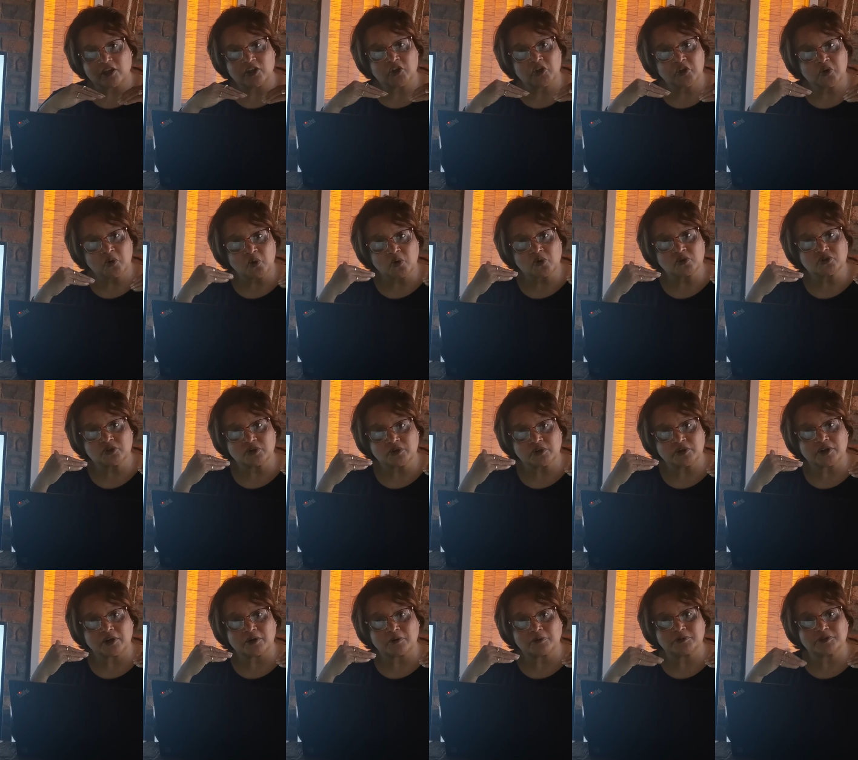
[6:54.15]
He also
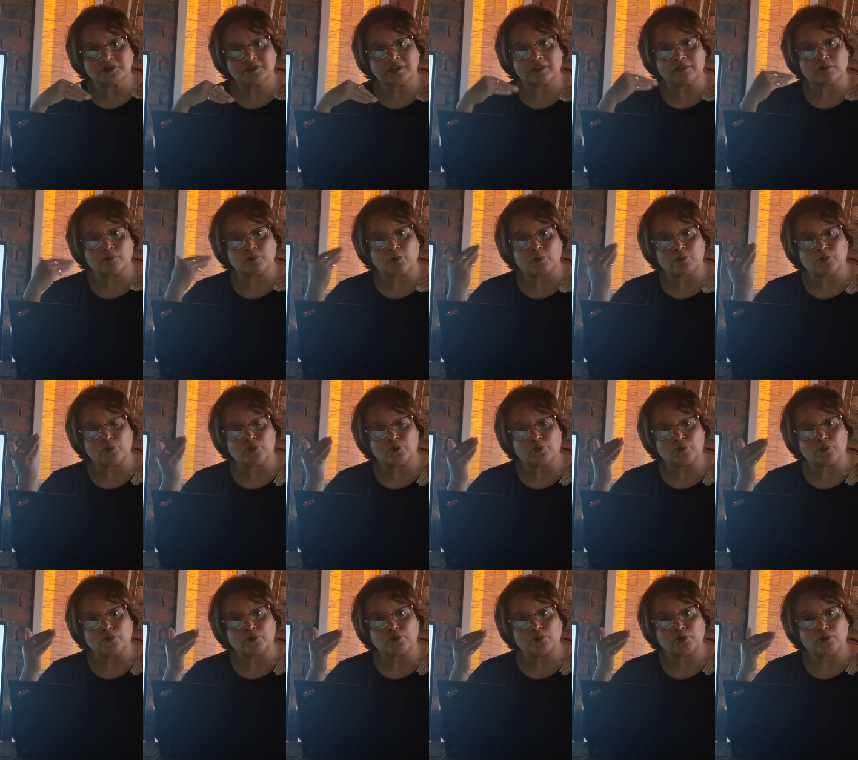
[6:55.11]
knows that
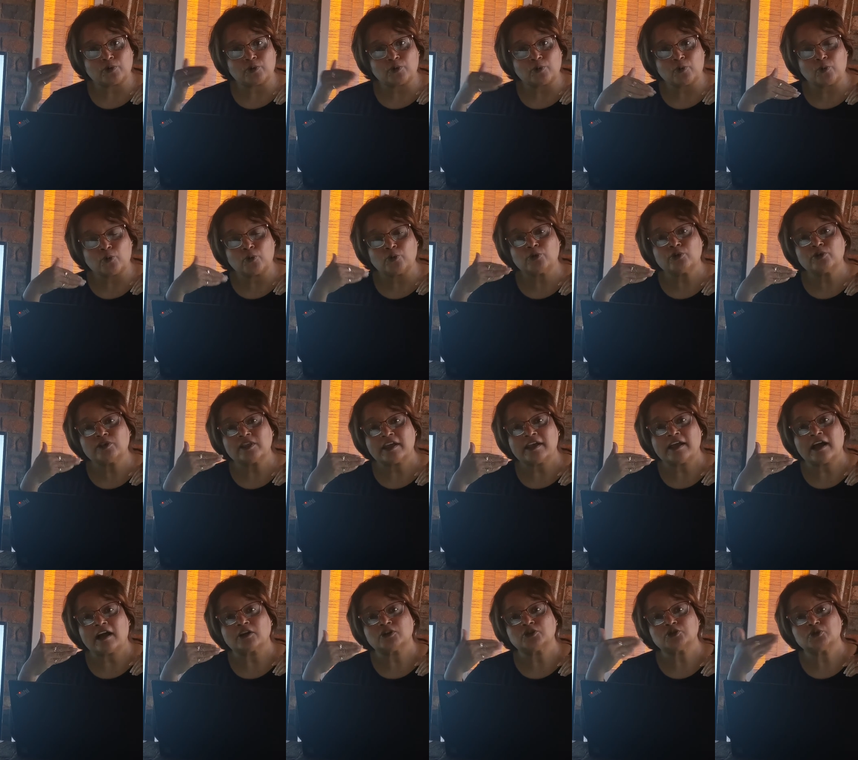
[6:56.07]
who they
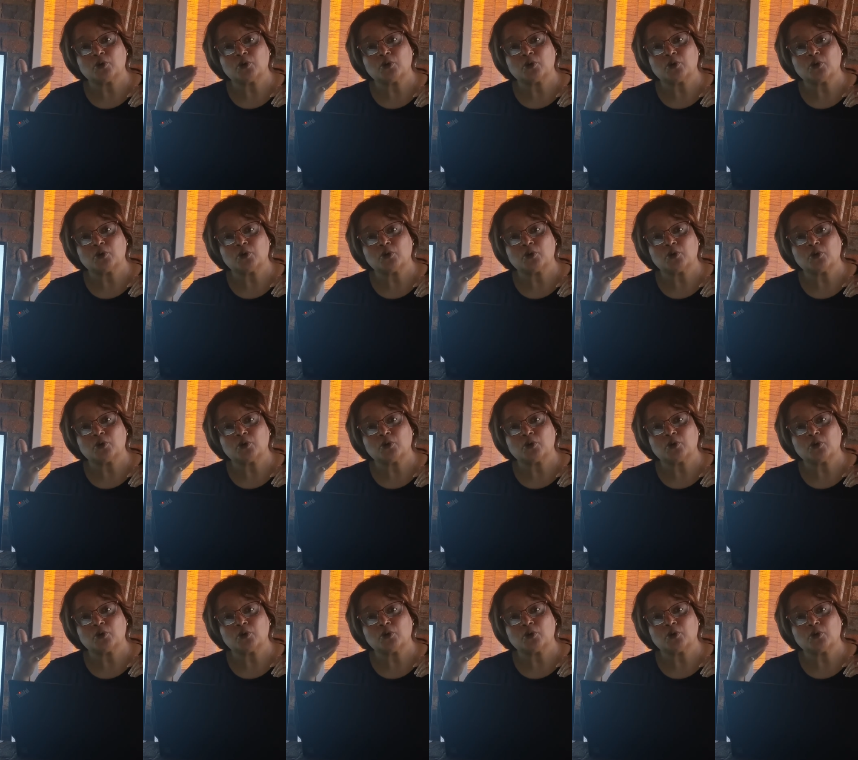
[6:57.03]
are